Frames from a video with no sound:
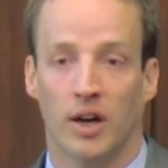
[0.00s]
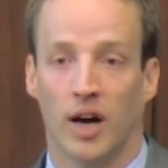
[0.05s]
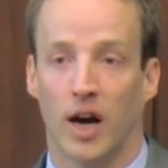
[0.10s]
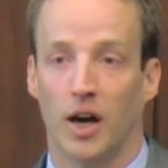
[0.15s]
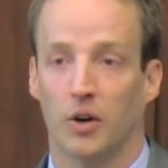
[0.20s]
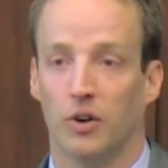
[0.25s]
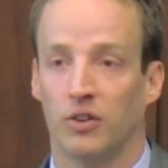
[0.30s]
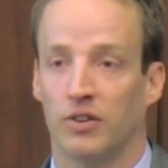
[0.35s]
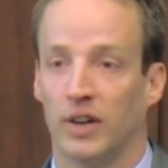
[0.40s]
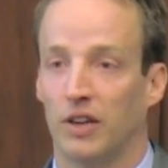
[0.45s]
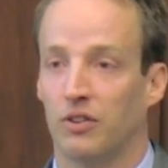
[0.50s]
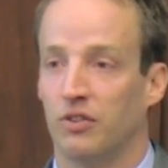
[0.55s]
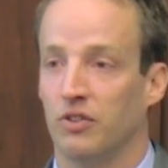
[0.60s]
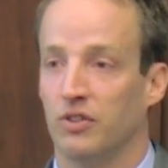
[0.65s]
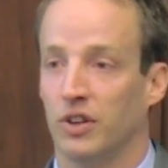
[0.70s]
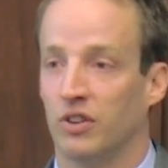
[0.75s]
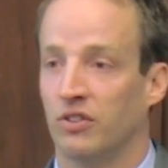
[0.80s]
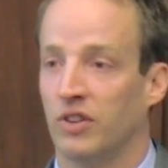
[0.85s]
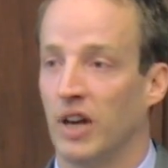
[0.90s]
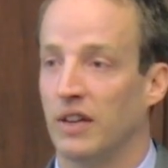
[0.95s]
Congress has to
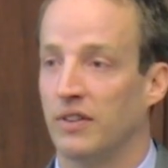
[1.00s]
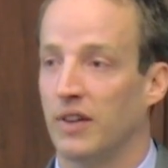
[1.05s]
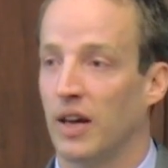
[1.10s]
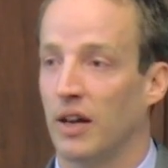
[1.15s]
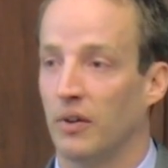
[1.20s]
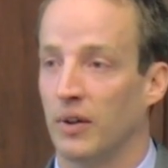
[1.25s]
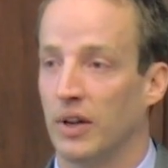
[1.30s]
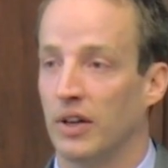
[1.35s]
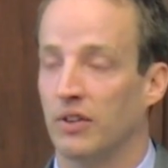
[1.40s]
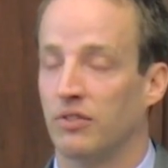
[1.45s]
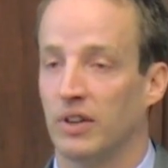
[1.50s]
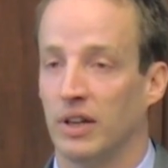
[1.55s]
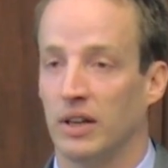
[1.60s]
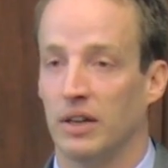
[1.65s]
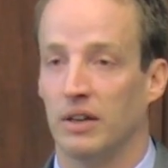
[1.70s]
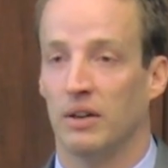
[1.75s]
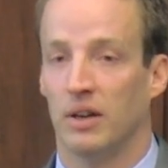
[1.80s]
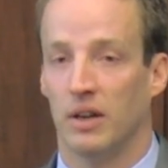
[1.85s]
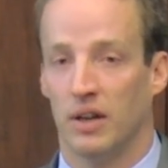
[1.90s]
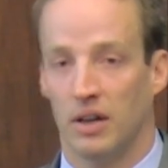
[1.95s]
just take that list
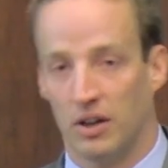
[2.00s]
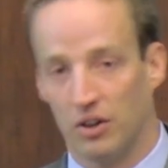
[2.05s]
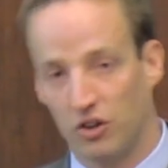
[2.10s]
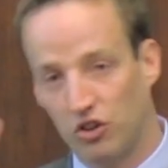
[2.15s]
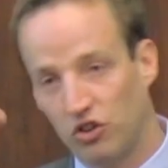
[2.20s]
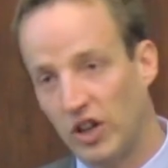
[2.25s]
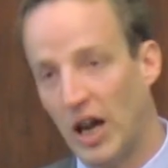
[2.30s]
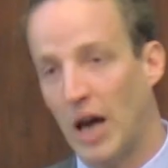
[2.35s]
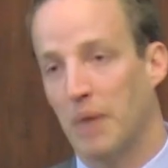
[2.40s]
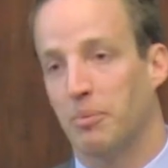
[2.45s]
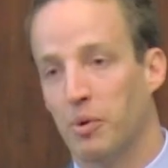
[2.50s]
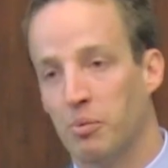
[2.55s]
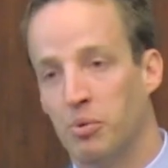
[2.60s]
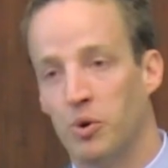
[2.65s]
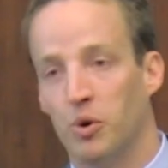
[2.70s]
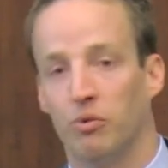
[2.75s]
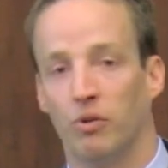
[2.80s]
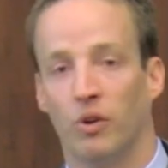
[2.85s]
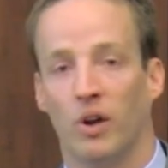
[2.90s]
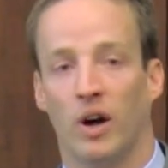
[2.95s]
and stamp
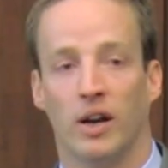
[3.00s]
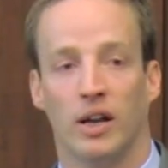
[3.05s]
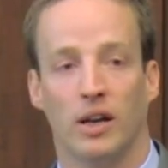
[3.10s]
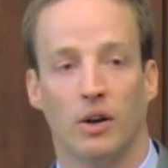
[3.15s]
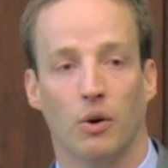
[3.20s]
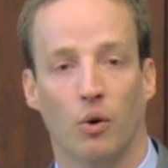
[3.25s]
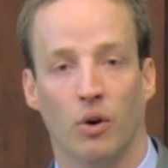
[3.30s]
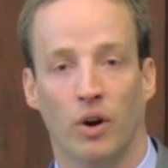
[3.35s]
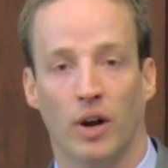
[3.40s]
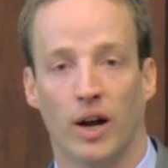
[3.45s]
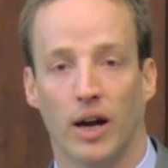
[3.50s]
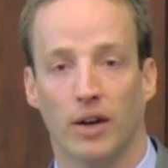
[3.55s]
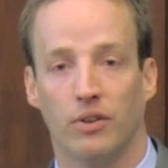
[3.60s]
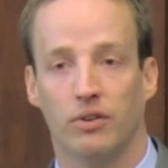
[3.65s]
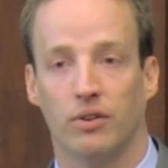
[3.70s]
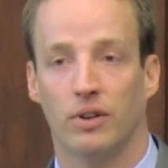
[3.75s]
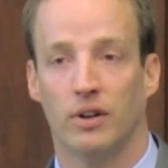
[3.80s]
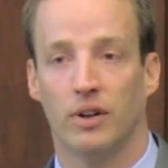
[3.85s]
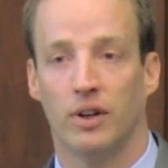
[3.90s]
approval on it or not.